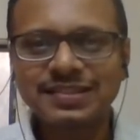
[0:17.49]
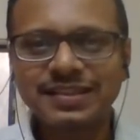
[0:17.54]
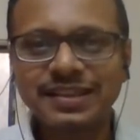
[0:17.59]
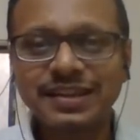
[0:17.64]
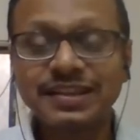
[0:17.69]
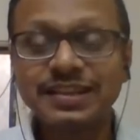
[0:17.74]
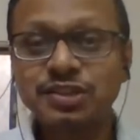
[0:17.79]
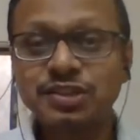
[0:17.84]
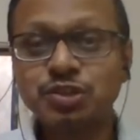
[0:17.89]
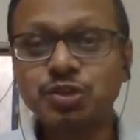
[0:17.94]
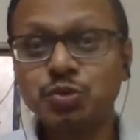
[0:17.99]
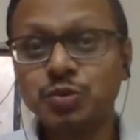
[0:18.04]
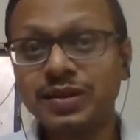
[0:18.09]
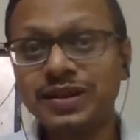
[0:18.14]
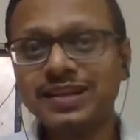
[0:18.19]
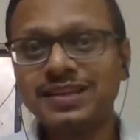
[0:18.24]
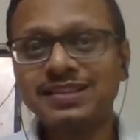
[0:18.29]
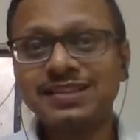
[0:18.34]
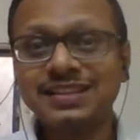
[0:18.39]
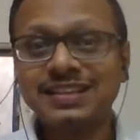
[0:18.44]
it is
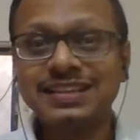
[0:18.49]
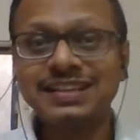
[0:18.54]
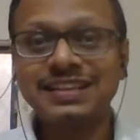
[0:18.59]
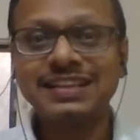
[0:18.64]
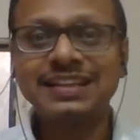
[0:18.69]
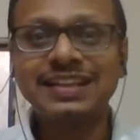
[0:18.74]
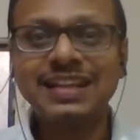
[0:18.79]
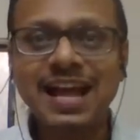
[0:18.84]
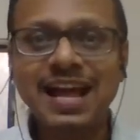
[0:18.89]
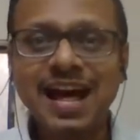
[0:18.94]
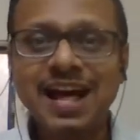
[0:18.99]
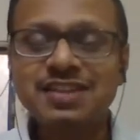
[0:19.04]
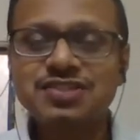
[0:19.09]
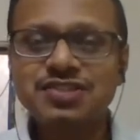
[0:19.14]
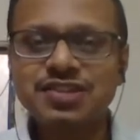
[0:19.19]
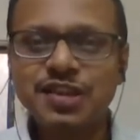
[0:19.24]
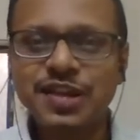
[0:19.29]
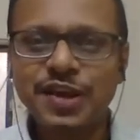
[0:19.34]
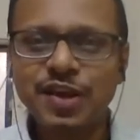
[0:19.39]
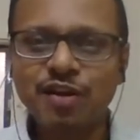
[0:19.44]
today the last
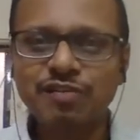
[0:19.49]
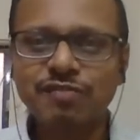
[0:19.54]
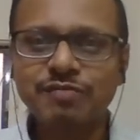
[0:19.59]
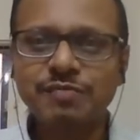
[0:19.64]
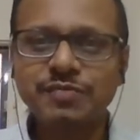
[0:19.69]
day of